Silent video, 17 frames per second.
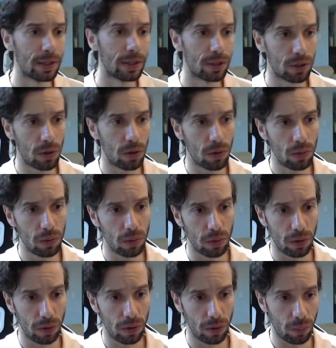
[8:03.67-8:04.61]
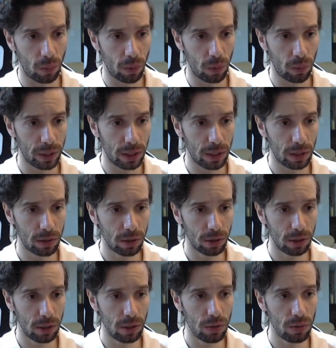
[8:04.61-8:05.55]
So what we can
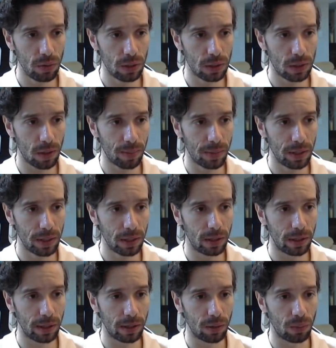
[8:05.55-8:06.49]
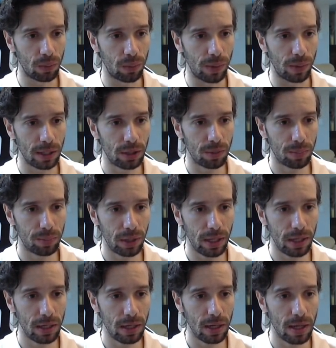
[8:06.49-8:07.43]
look to do is something like Rage
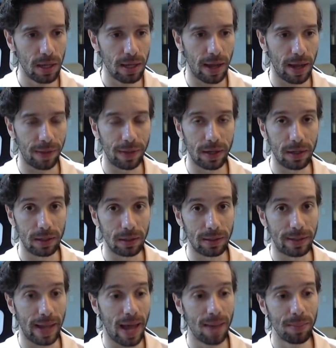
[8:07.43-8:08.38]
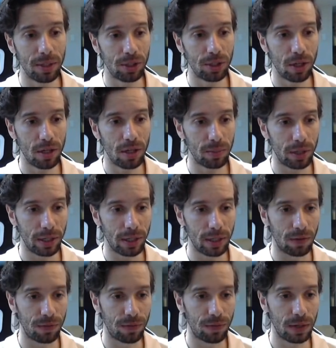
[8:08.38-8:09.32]
Blade, and then a damage item
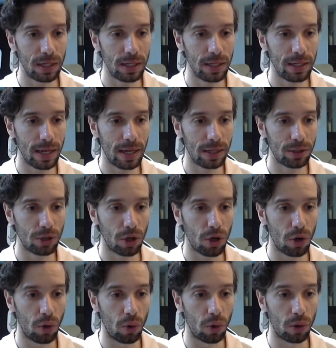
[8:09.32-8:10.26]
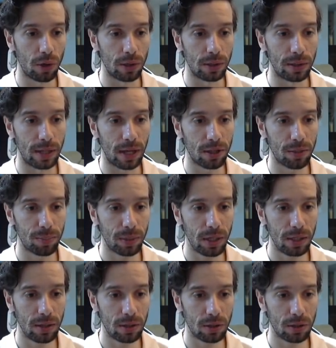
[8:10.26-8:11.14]
like Infinity Edge or Death Blade.